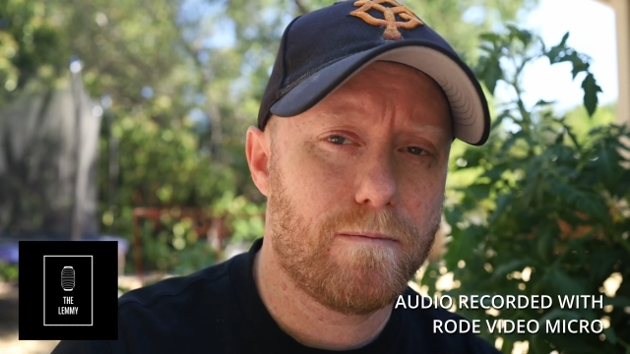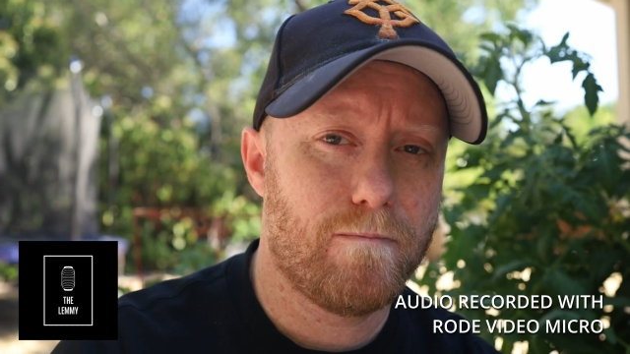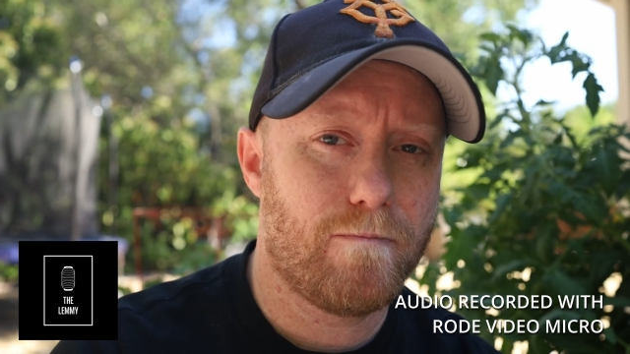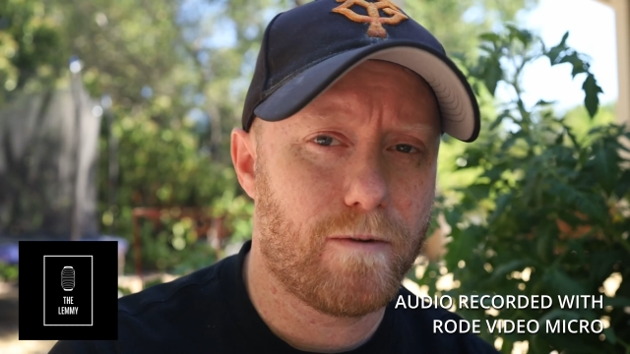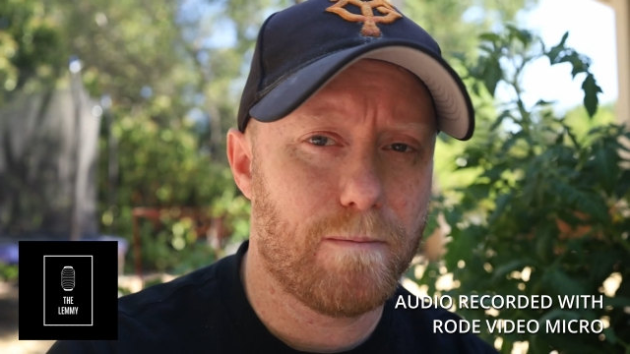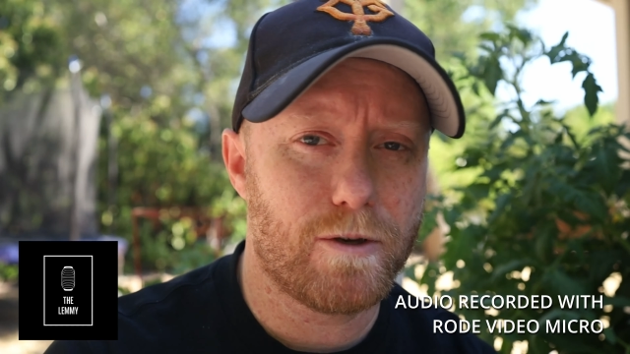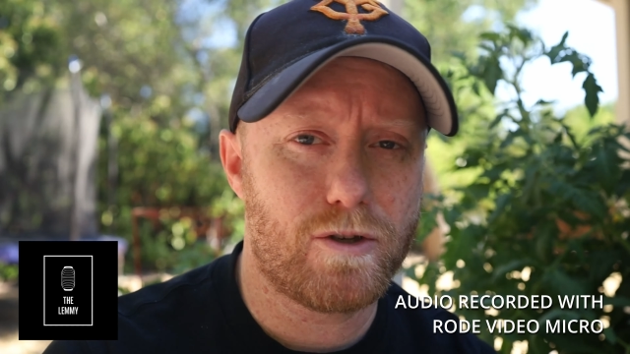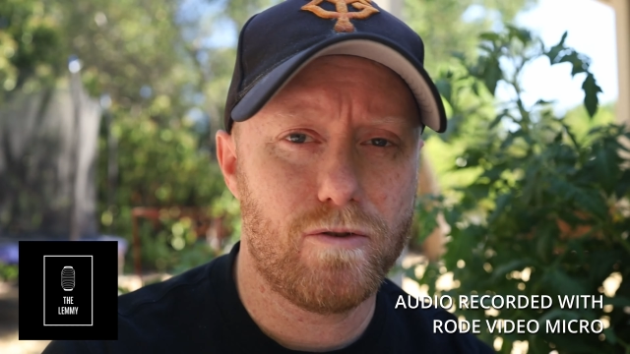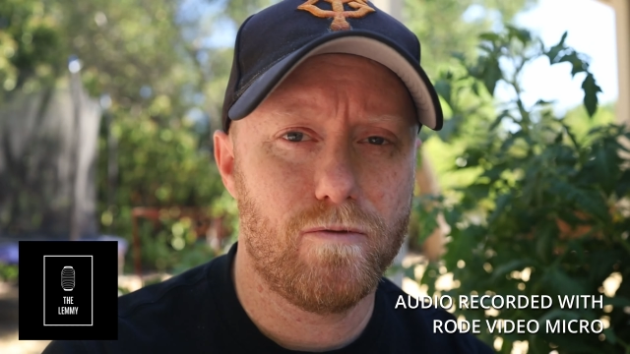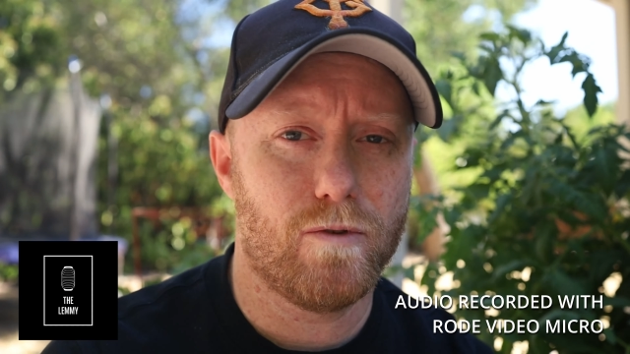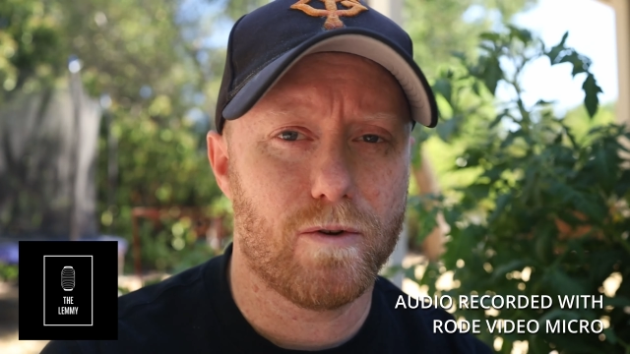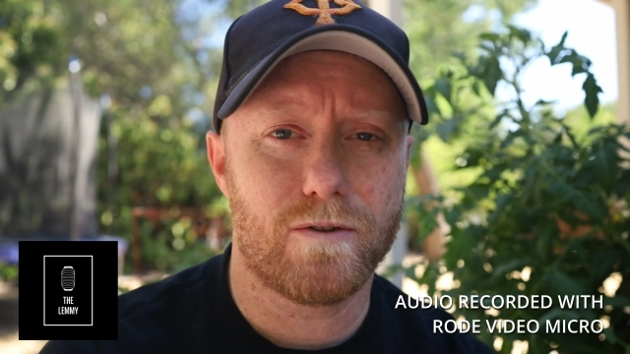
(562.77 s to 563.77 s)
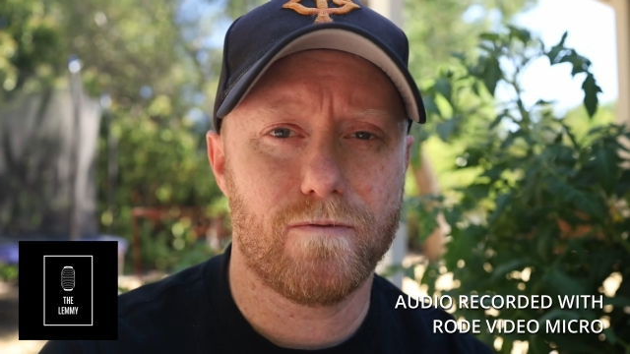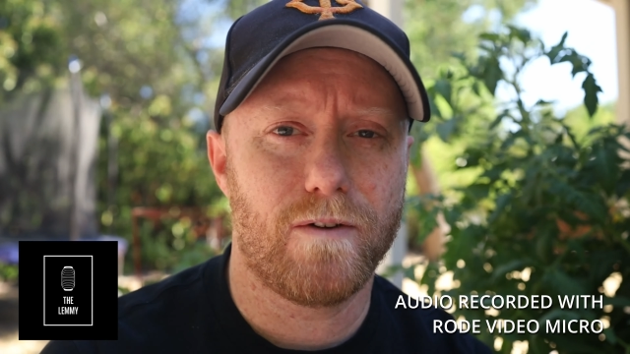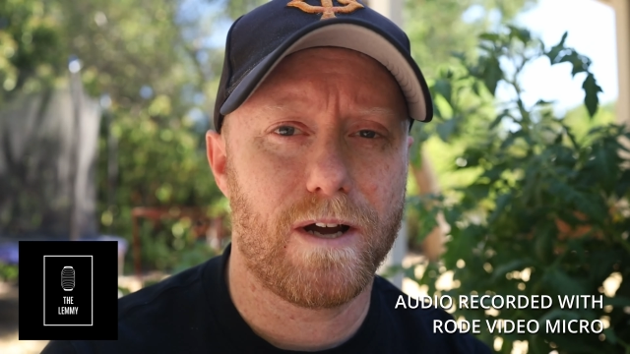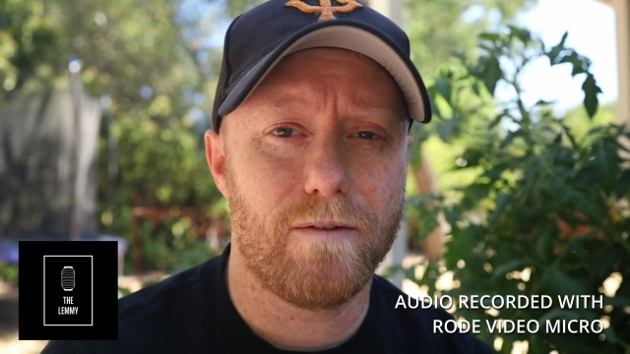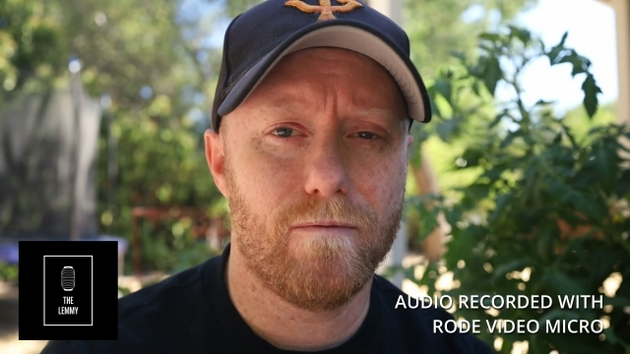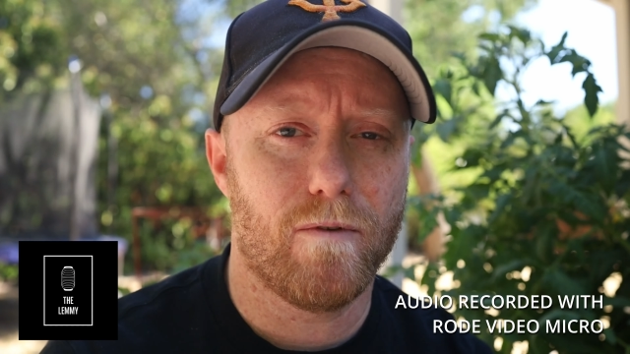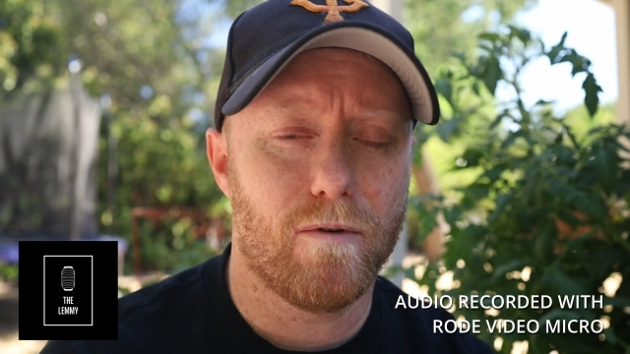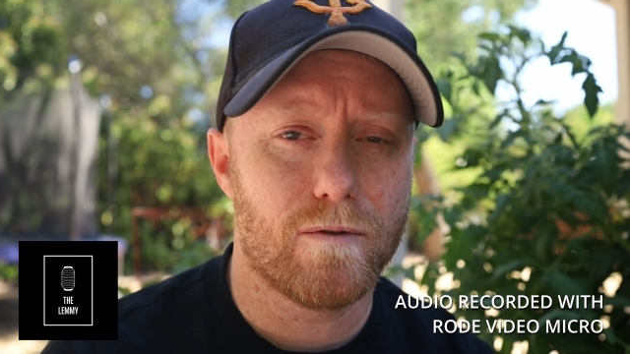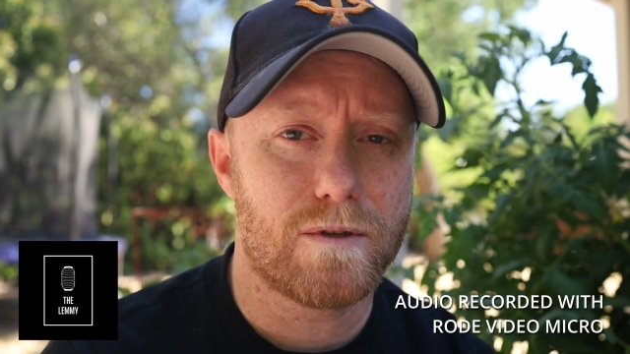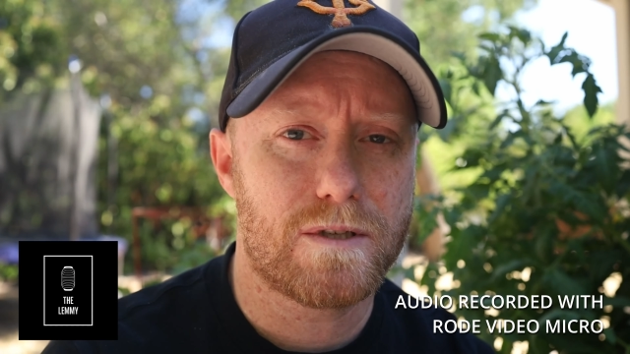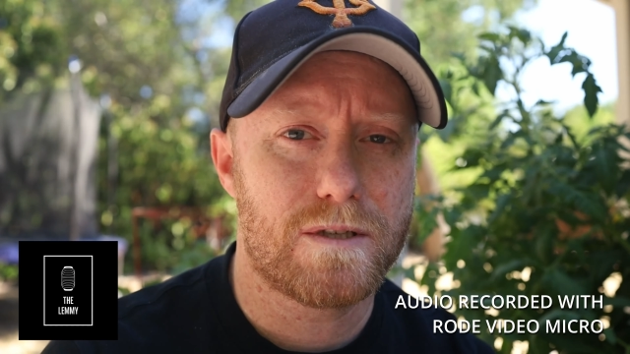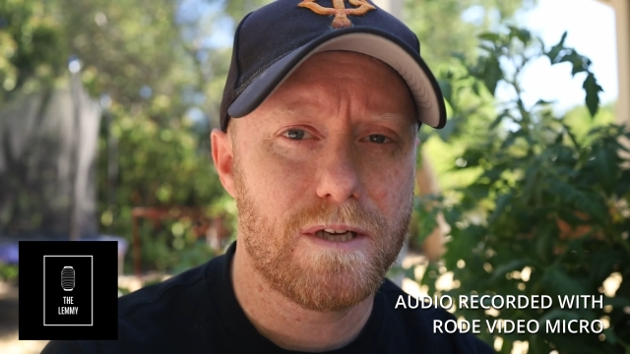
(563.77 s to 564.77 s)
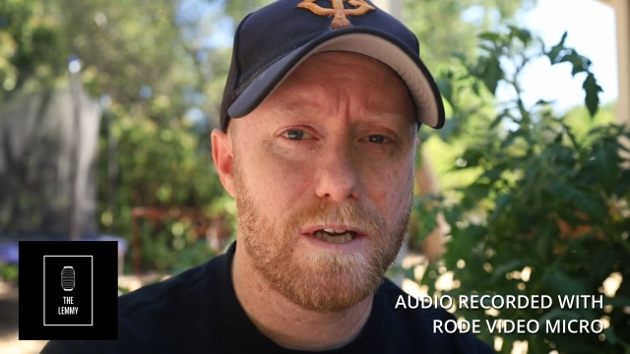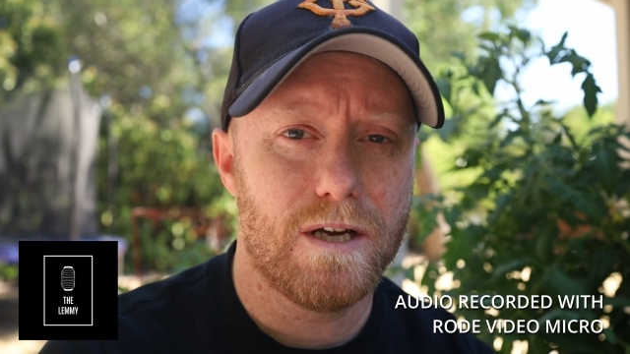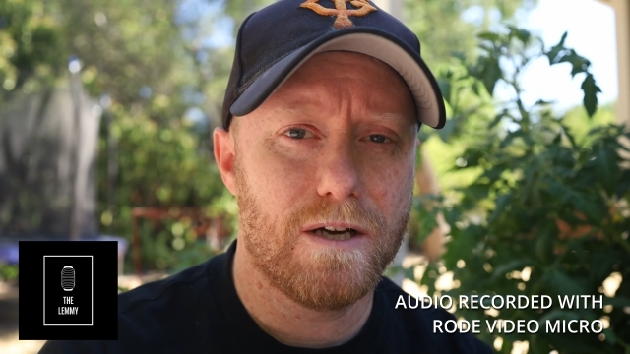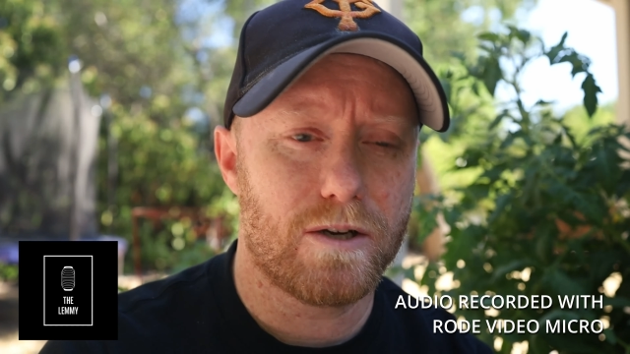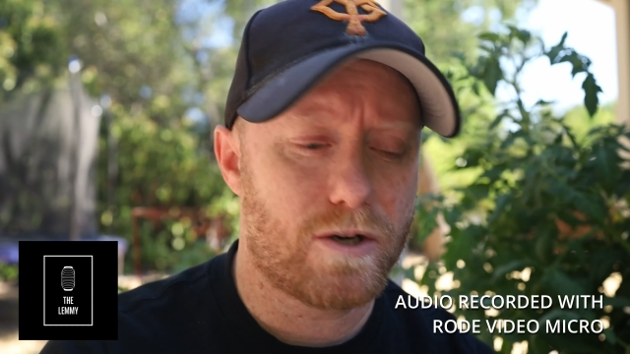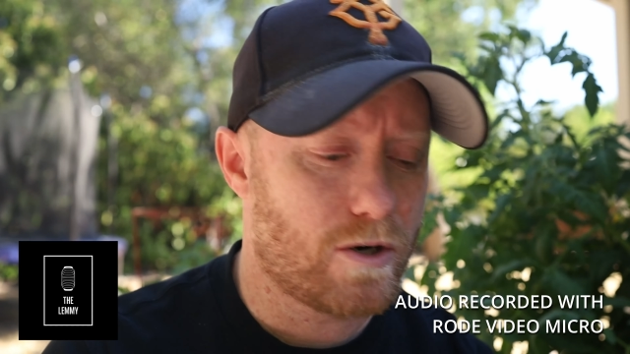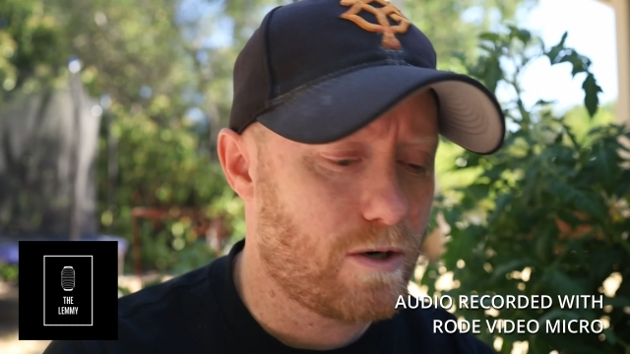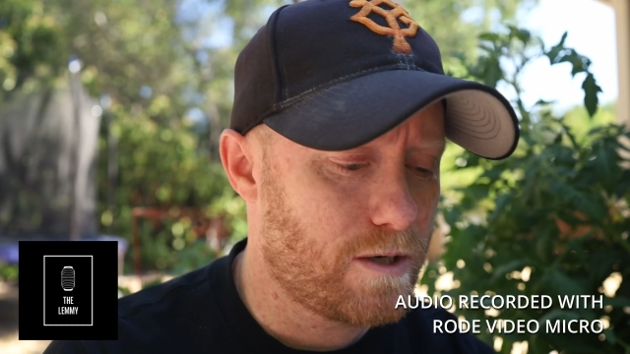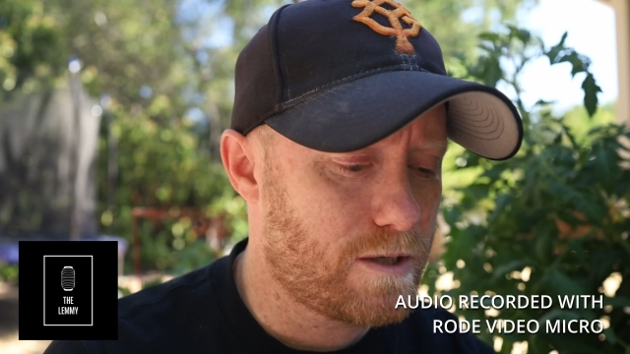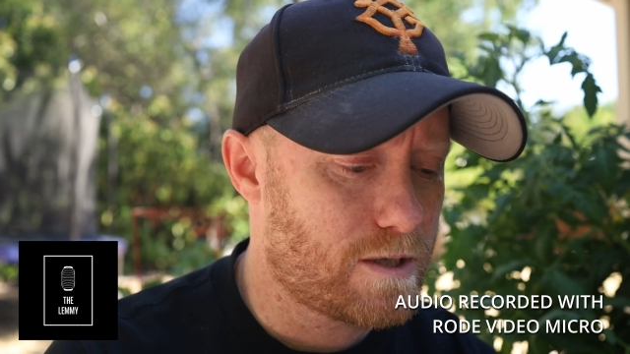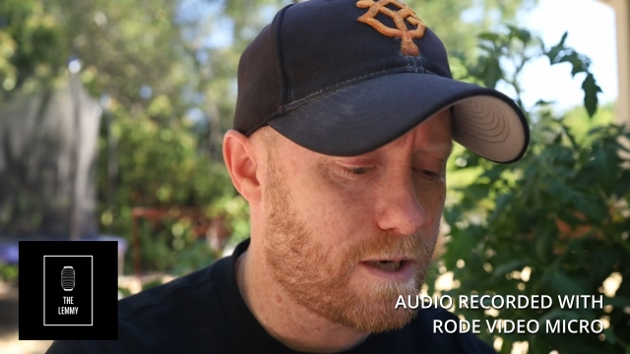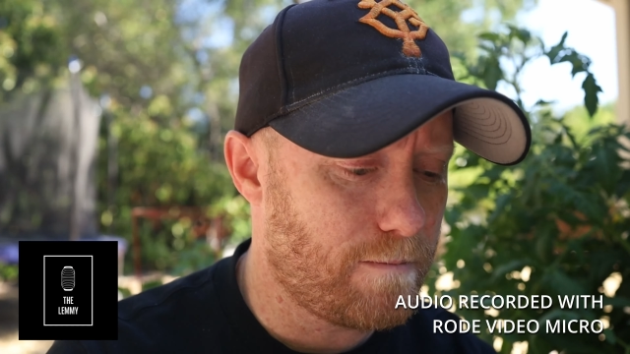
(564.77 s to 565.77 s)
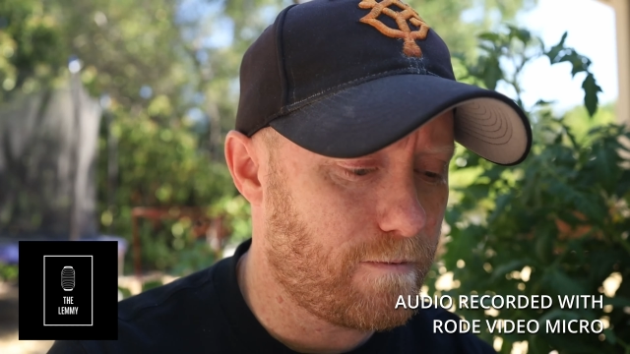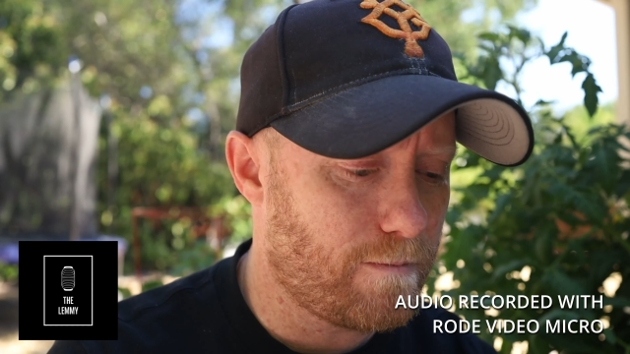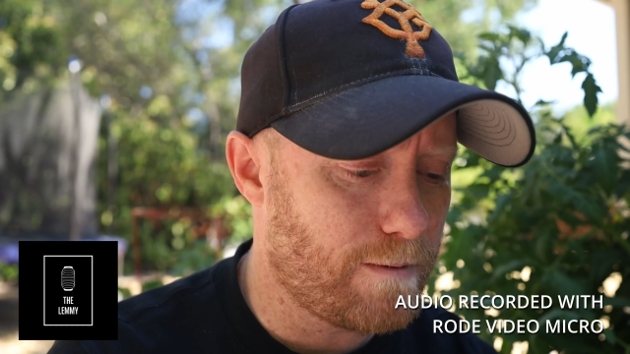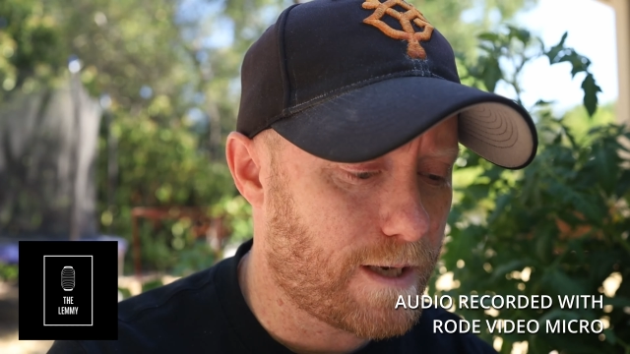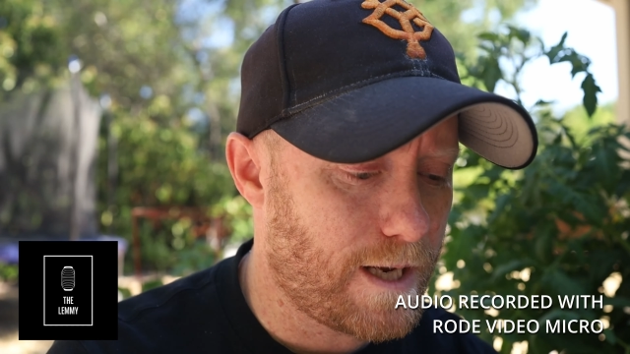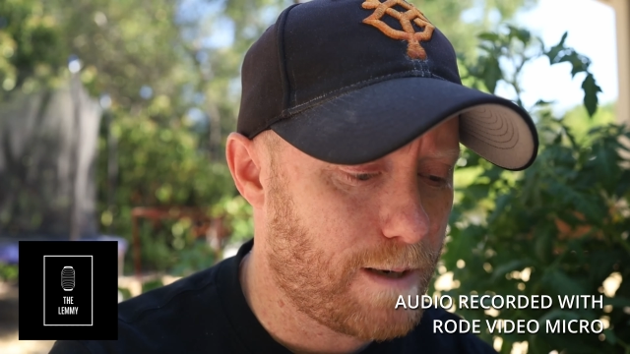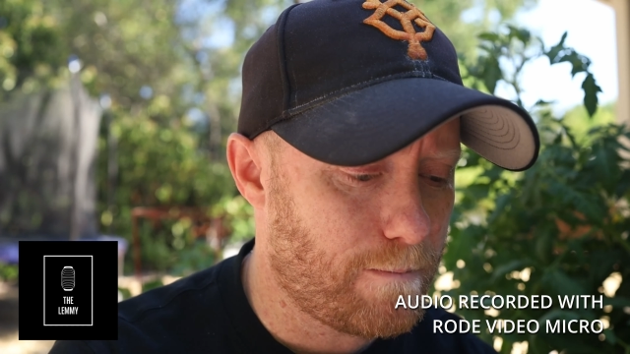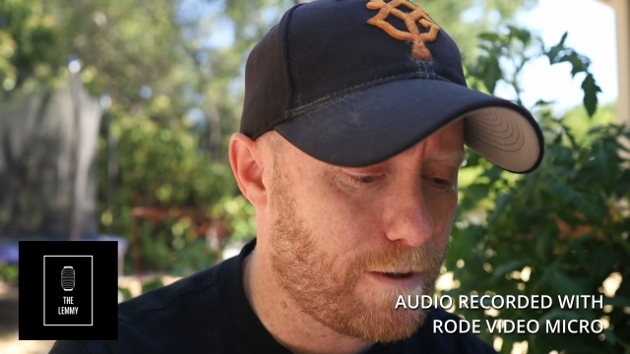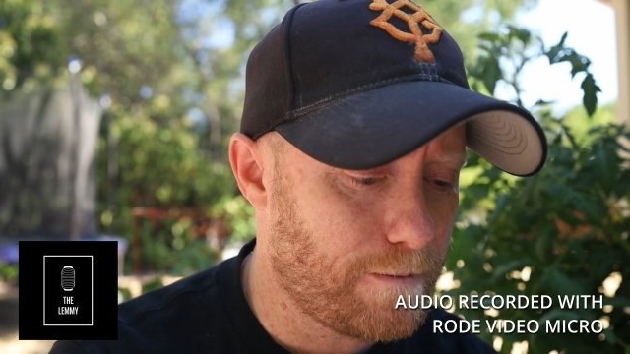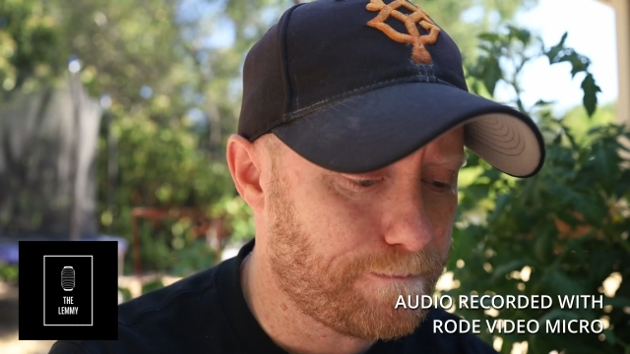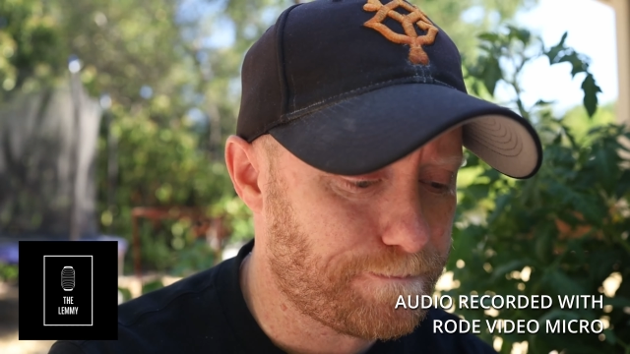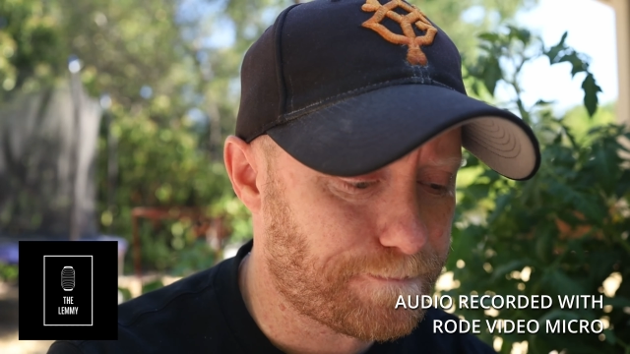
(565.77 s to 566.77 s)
from a 2 volt to 5 volts current coming from the camera.